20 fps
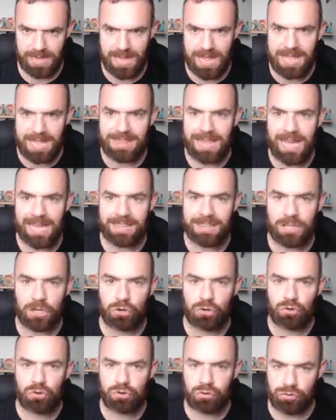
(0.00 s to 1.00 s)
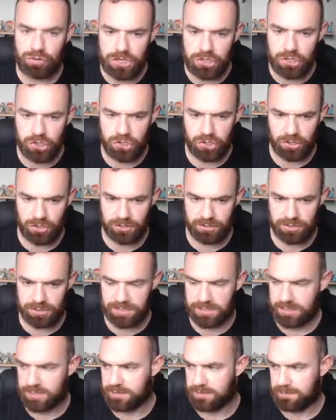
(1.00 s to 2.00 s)
that the
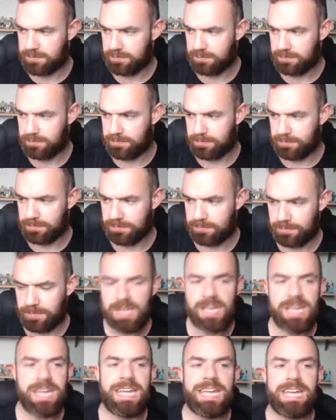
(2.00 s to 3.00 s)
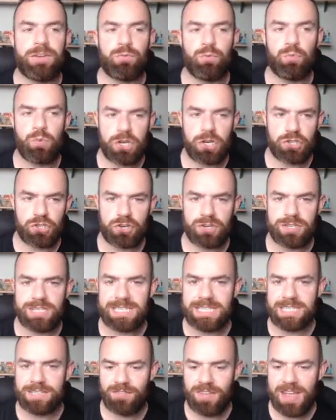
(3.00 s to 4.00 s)
creatures in which
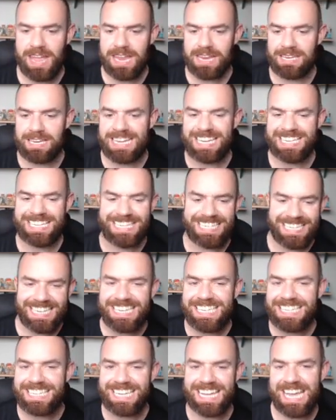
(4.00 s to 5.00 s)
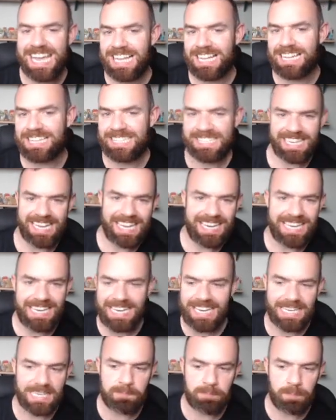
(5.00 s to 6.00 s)
Sven details in
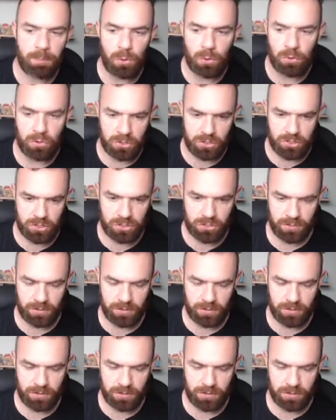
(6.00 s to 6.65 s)
his book